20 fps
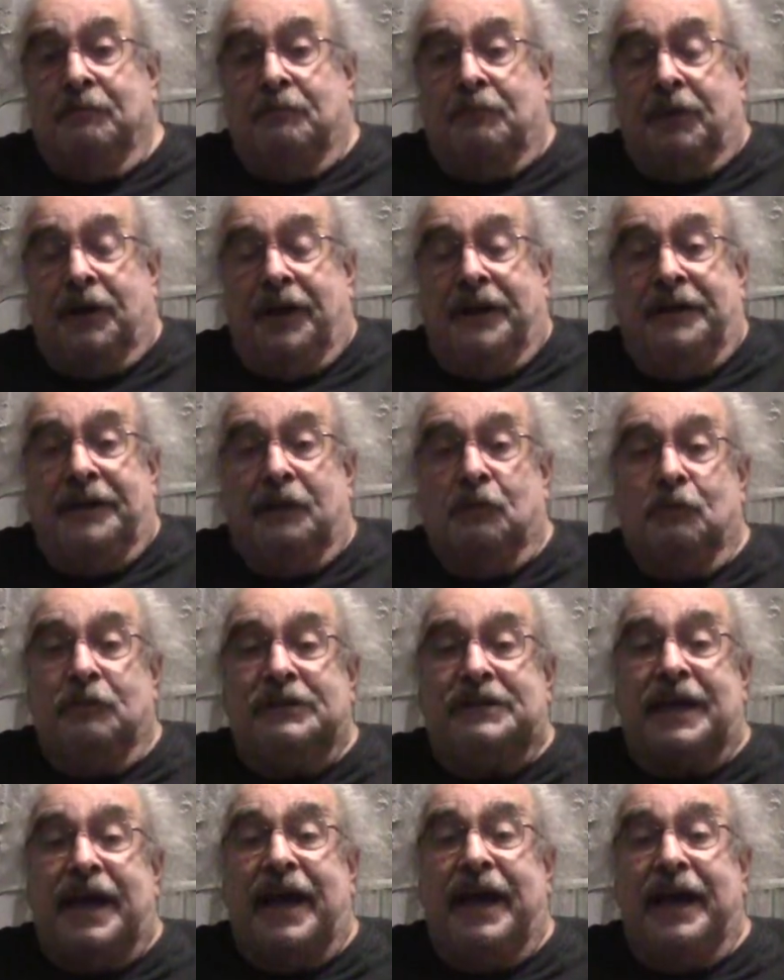but it
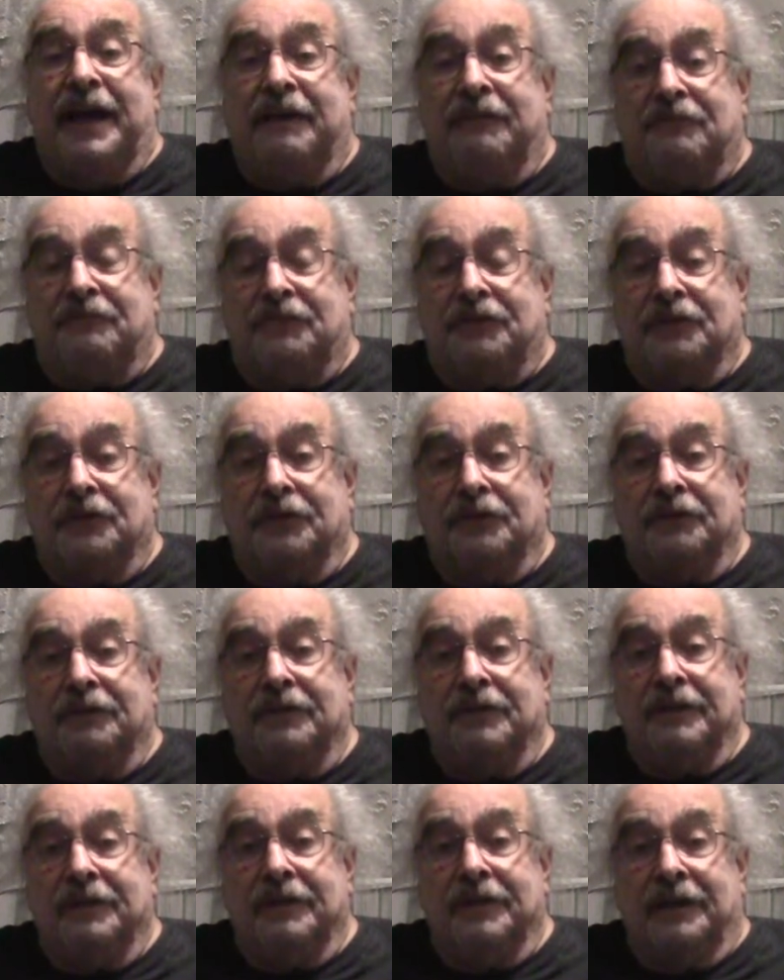was after
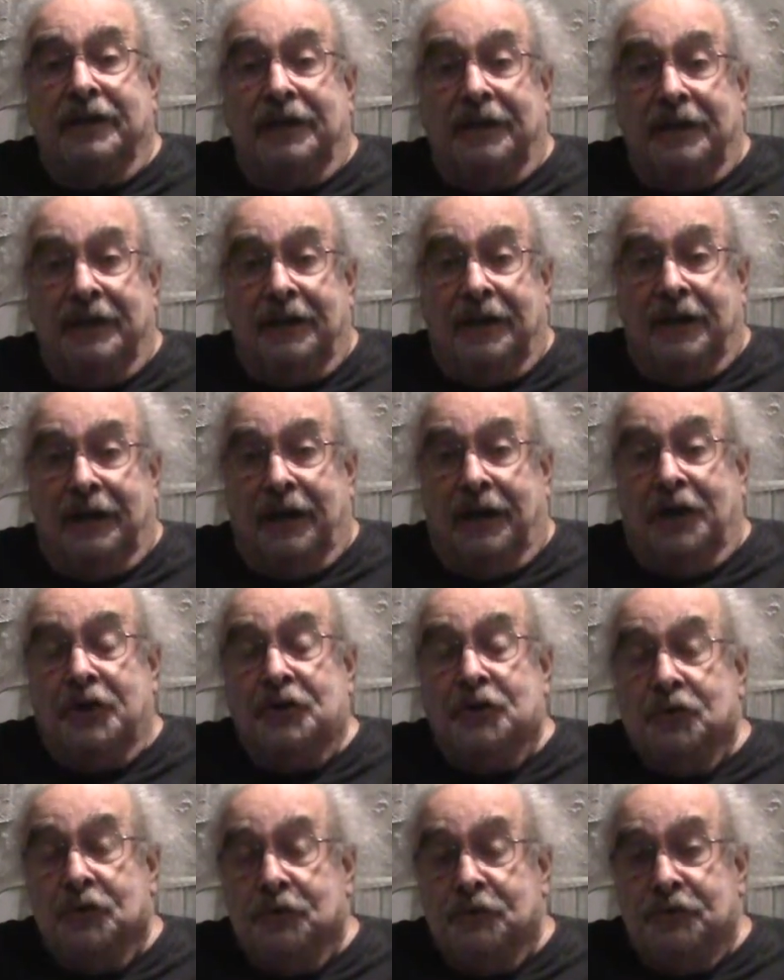a
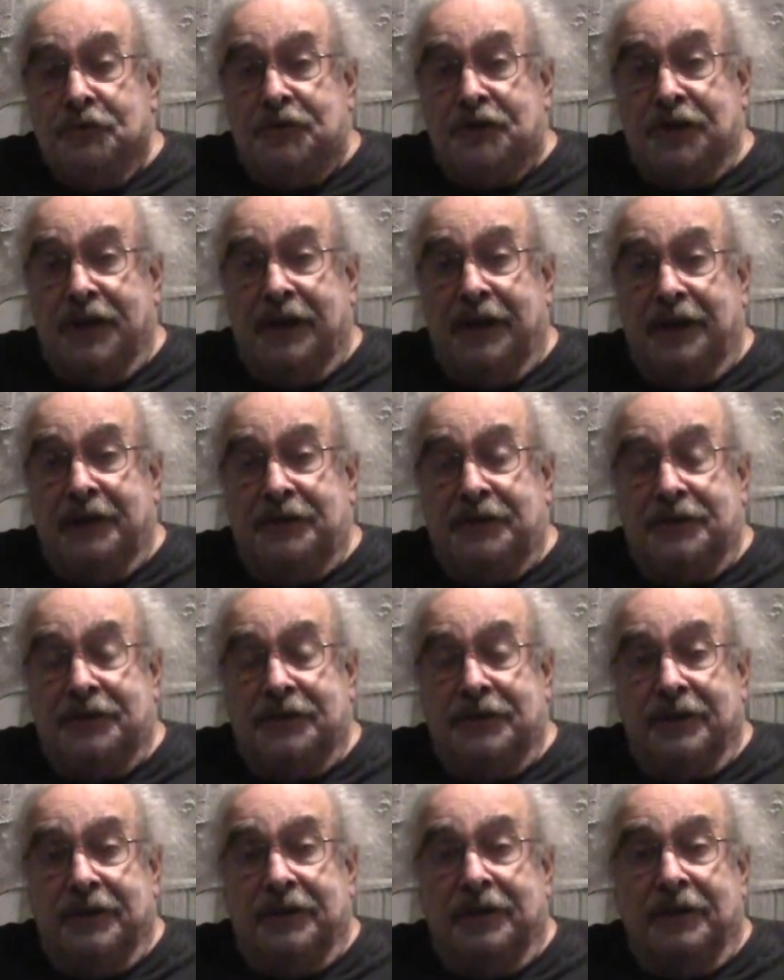new judge
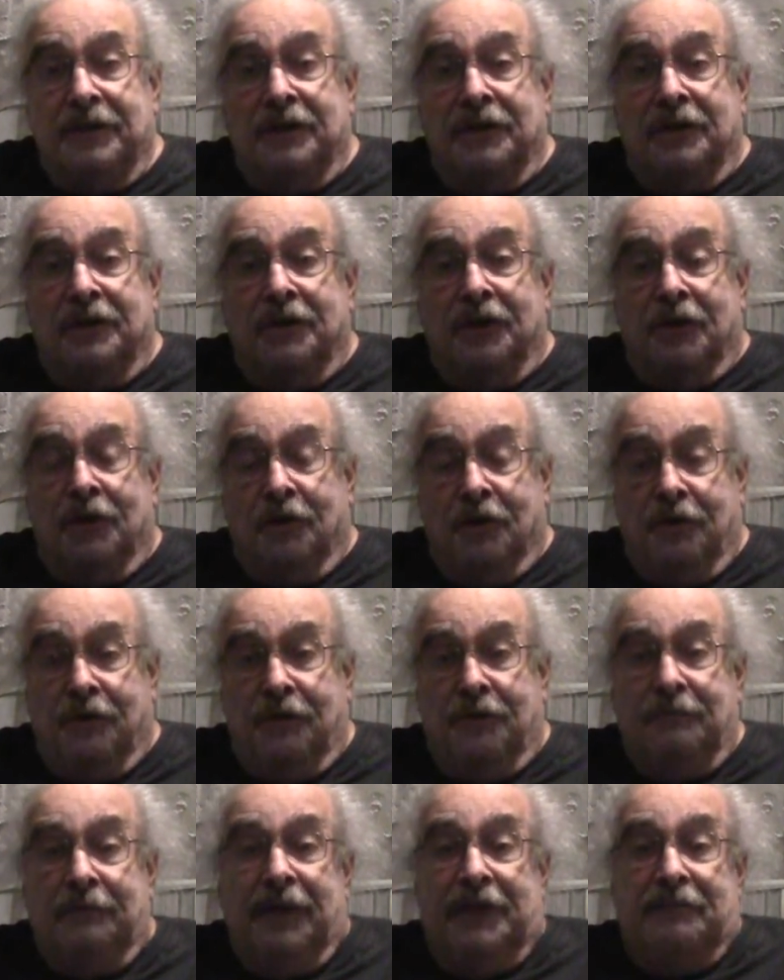
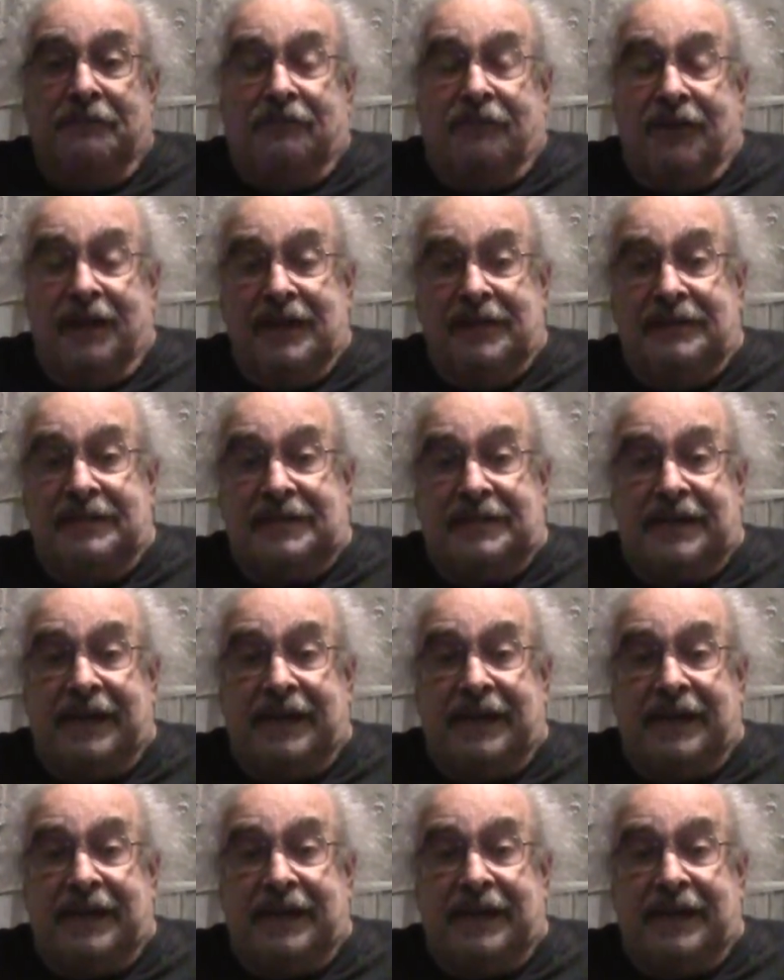heard my friend's